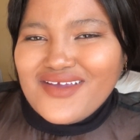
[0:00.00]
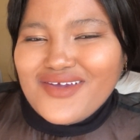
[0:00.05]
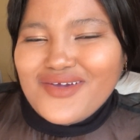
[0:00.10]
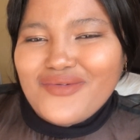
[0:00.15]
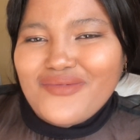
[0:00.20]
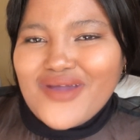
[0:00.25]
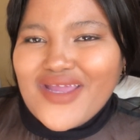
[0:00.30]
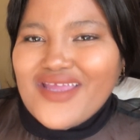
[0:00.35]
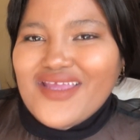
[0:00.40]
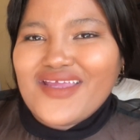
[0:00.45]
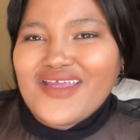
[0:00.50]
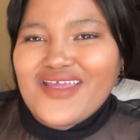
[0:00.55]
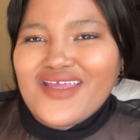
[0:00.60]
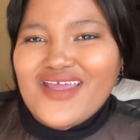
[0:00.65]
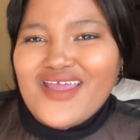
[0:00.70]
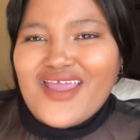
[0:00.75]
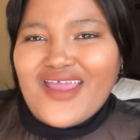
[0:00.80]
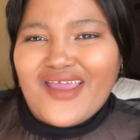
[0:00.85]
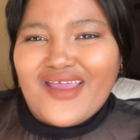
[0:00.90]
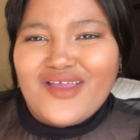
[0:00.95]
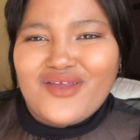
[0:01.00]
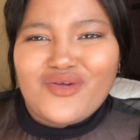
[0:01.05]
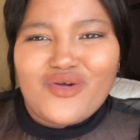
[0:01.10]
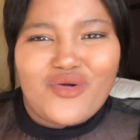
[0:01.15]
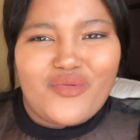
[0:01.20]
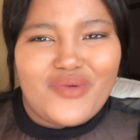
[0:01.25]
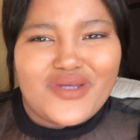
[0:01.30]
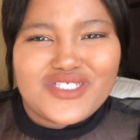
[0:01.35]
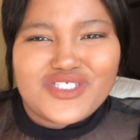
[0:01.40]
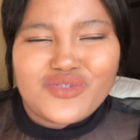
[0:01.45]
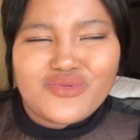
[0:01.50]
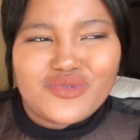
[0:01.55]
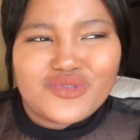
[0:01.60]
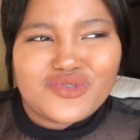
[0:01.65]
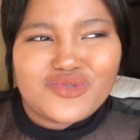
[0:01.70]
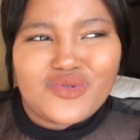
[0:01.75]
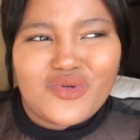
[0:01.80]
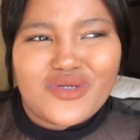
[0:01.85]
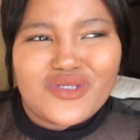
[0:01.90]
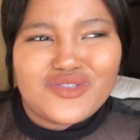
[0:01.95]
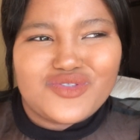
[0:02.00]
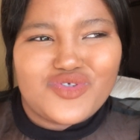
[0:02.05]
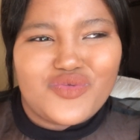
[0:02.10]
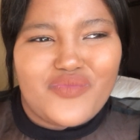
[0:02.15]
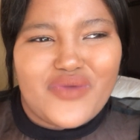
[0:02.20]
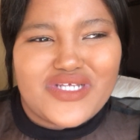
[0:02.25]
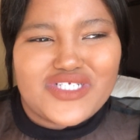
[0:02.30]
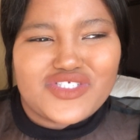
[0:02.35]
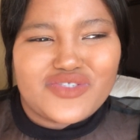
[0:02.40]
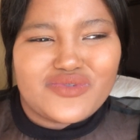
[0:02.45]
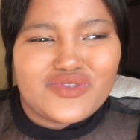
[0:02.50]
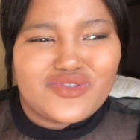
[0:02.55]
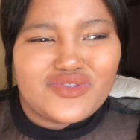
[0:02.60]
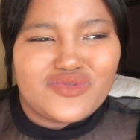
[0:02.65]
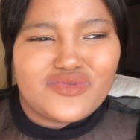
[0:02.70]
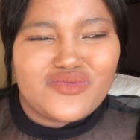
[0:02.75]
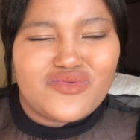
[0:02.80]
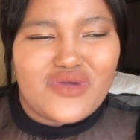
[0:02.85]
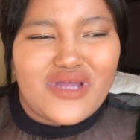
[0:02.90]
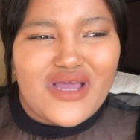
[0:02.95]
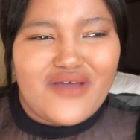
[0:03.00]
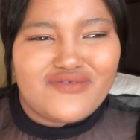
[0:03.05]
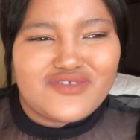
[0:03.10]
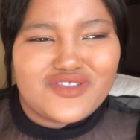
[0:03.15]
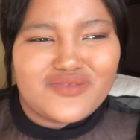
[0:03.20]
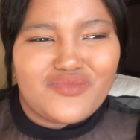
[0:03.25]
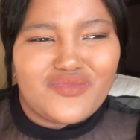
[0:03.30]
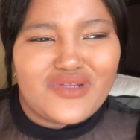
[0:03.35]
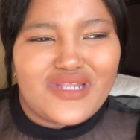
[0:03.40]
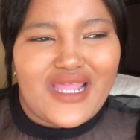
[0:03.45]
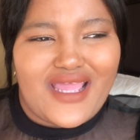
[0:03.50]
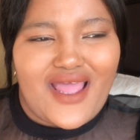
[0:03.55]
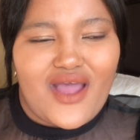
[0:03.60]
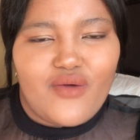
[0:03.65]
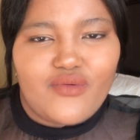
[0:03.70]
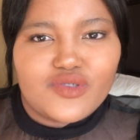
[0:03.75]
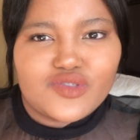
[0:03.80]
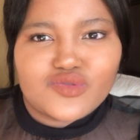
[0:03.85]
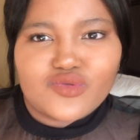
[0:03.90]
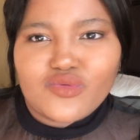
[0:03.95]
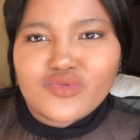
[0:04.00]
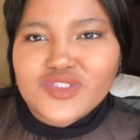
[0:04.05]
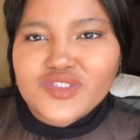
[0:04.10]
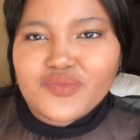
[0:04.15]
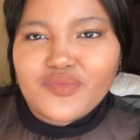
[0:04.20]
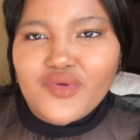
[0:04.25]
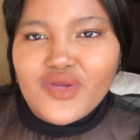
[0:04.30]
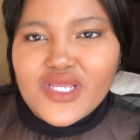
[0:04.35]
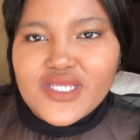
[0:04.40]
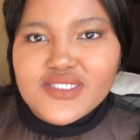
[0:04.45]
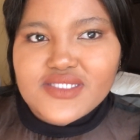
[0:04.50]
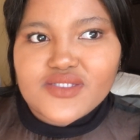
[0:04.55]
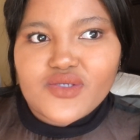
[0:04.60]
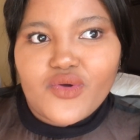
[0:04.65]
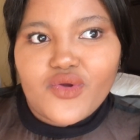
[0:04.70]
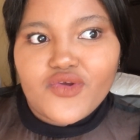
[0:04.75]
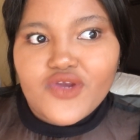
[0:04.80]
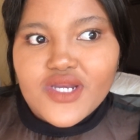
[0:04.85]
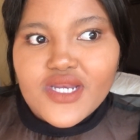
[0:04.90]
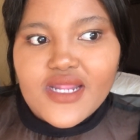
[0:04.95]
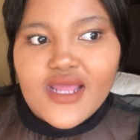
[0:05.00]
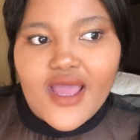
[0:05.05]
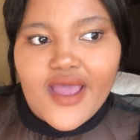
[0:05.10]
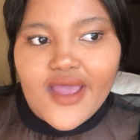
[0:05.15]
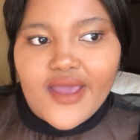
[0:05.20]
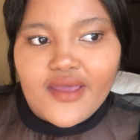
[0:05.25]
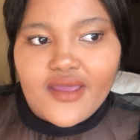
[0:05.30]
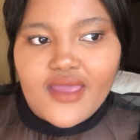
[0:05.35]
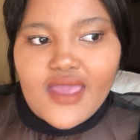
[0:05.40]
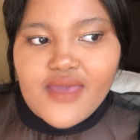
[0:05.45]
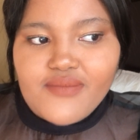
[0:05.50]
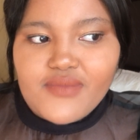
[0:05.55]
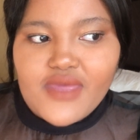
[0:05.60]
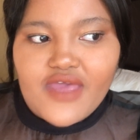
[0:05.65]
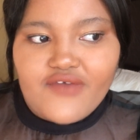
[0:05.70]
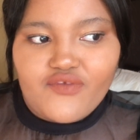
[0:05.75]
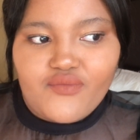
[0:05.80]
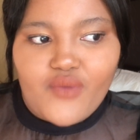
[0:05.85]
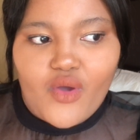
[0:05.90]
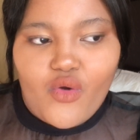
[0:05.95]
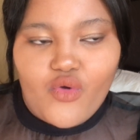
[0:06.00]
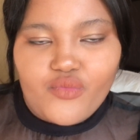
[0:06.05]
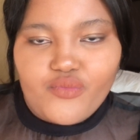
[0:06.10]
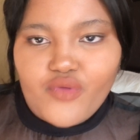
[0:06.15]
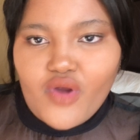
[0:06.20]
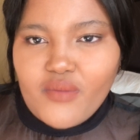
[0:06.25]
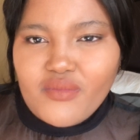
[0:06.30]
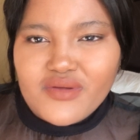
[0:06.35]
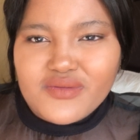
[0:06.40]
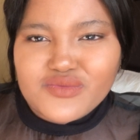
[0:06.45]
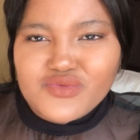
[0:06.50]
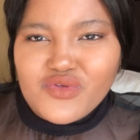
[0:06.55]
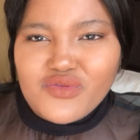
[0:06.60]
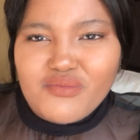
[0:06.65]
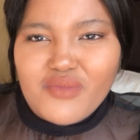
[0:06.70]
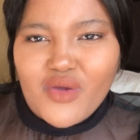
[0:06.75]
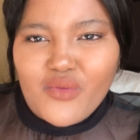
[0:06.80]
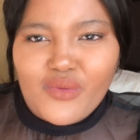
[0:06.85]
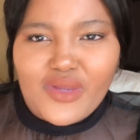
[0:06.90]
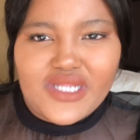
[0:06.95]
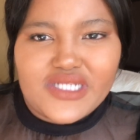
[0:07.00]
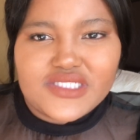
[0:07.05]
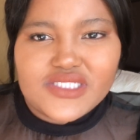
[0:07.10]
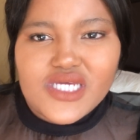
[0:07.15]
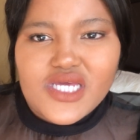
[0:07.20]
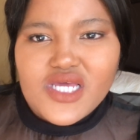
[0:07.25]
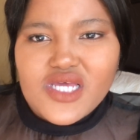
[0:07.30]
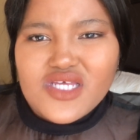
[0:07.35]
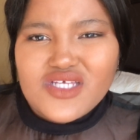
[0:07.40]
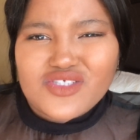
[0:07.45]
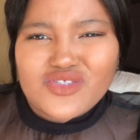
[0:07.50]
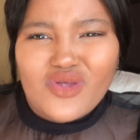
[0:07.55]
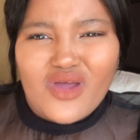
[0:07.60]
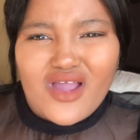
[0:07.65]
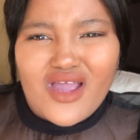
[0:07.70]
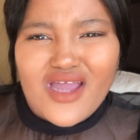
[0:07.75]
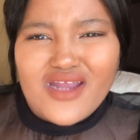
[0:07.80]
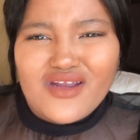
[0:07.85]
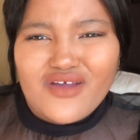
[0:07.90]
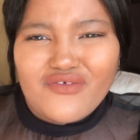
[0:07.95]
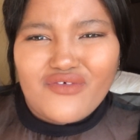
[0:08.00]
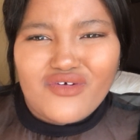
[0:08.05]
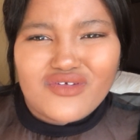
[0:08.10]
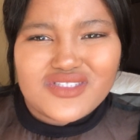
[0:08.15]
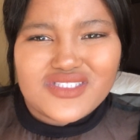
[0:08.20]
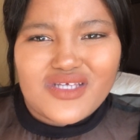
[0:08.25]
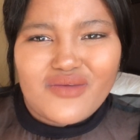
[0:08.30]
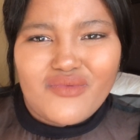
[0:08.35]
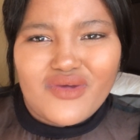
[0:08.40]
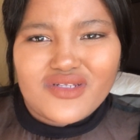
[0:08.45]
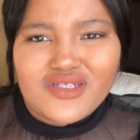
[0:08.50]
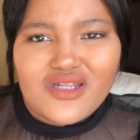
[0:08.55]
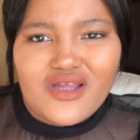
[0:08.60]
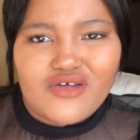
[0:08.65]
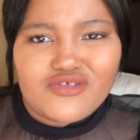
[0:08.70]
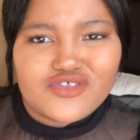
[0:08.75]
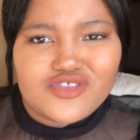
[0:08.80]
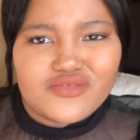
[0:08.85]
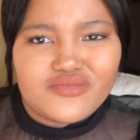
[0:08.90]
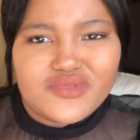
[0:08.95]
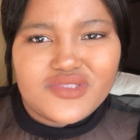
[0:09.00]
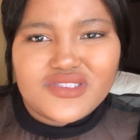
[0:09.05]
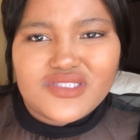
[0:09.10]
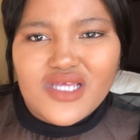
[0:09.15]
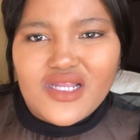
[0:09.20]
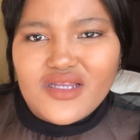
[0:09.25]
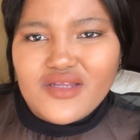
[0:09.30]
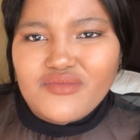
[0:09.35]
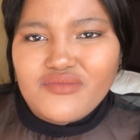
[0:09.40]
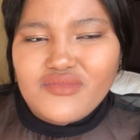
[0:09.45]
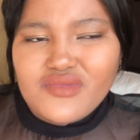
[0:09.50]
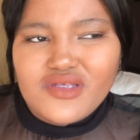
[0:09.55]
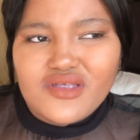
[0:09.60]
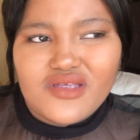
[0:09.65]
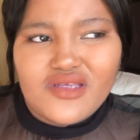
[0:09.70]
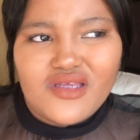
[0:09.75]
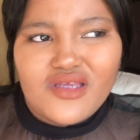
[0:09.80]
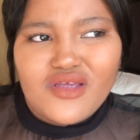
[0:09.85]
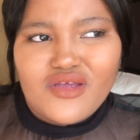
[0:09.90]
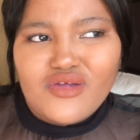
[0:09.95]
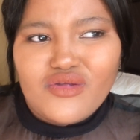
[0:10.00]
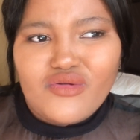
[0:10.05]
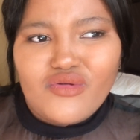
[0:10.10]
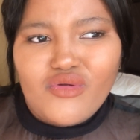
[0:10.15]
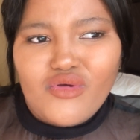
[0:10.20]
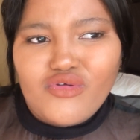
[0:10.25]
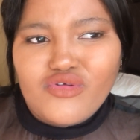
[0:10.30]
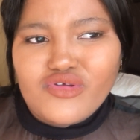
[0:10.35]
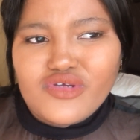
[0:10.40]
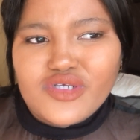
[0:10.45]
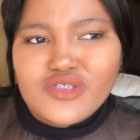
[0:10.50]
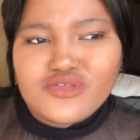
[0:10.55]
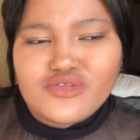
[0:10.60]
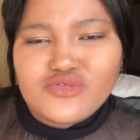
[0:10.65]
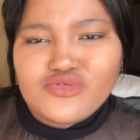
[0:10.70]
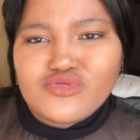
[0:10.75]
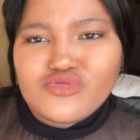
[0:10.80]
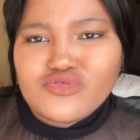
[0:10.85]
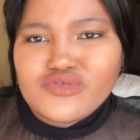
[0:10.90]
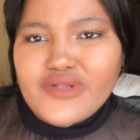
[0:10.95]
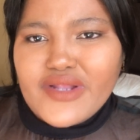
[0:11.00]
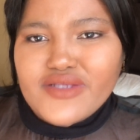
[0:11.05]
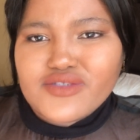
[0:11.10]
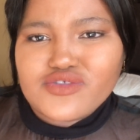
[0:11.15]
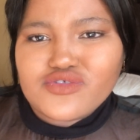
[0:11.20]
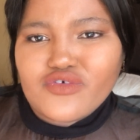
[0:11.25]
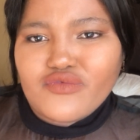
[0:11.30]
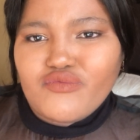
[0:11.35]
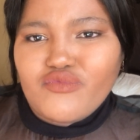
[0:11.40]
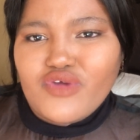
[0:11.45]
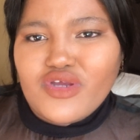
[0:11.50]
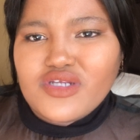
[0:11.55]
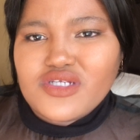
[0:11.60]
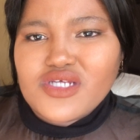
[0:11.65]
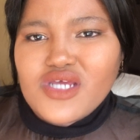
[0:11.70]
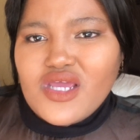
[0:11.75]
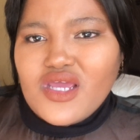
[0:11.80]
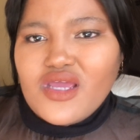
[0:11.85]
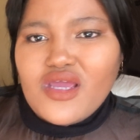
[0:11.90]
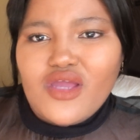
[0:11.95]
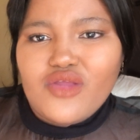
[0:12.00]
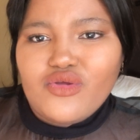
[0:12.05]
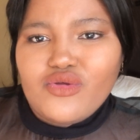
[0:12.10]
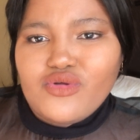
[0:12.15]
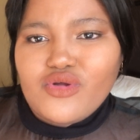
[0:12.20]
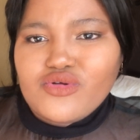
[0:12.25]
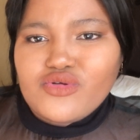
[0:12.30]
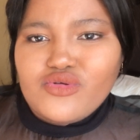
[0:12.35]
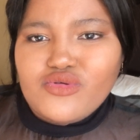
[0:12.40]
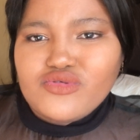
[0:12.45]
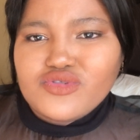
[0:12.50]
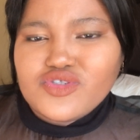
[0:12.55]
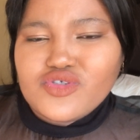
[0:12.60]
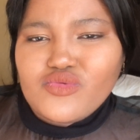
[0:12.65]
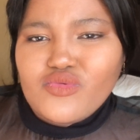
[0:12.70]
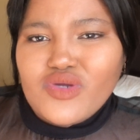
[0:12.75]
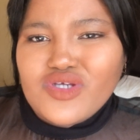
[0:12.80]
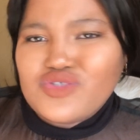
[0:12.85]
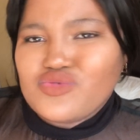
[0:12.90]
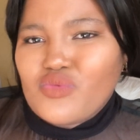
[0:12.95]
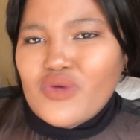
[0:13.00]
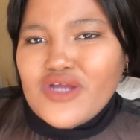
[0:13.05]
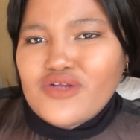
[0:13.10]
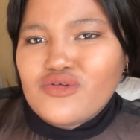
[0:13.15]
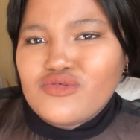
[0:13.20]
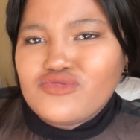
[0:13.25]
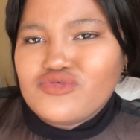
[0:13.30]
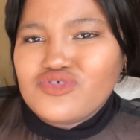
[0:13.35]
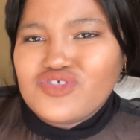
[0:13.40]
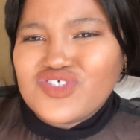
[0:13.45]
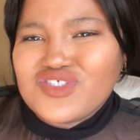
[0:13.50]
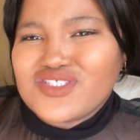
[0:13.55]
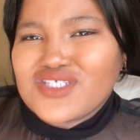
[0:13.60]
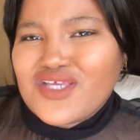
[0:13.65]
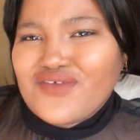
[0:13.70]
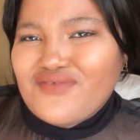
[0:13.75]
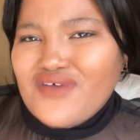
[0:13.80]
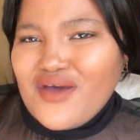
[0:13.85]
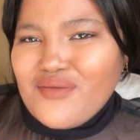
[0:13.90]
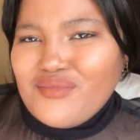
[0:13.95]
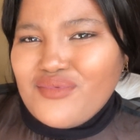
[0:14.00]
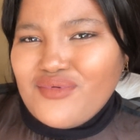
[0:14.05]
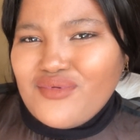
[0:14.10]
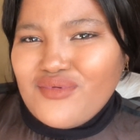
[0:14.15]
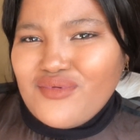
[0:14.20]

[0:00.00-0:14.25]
Why? Yo, but she was talking too much. She was too comfortable. Like, I was so depressed. Already, I am having my own problems with my weight. So I can't afford someone now to be telling me, no, you're eating two slices of bread and you're not losing weight. Why don't you just give up?